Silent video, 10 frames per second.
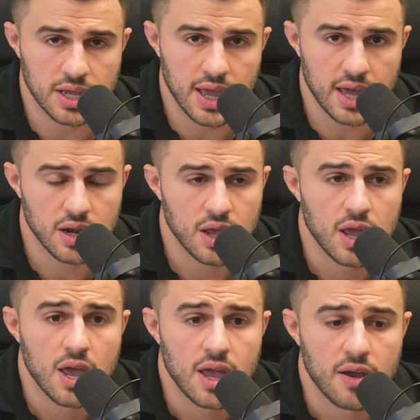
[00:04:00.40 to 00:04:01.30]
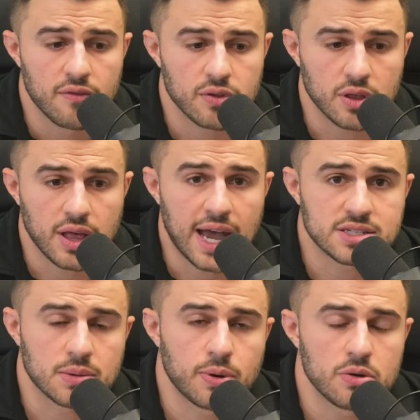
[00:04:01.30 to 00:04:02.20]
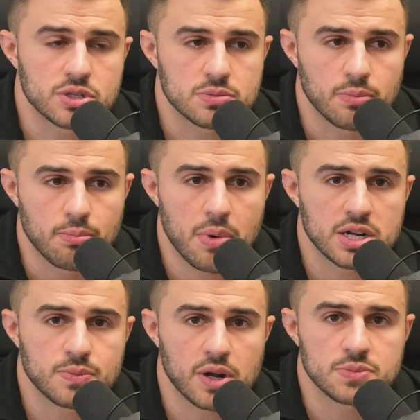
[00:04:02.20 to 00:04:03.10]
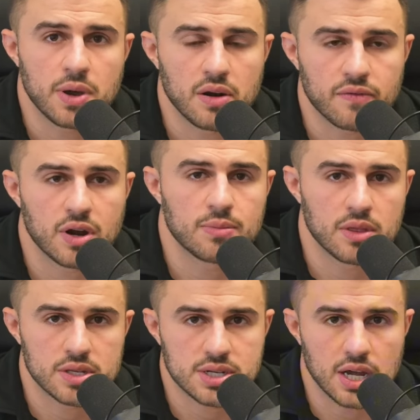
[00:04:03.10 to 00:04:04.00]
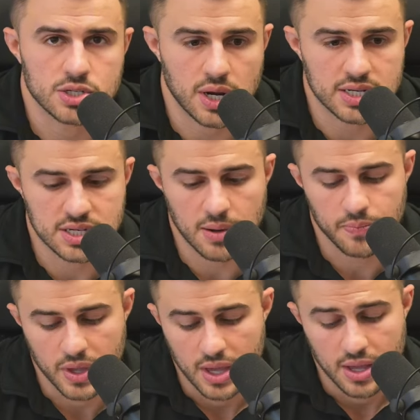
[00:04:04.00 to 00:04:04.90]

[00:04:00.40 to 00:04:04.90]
that he hit for the classic pose is much, much better for him than the side tricep.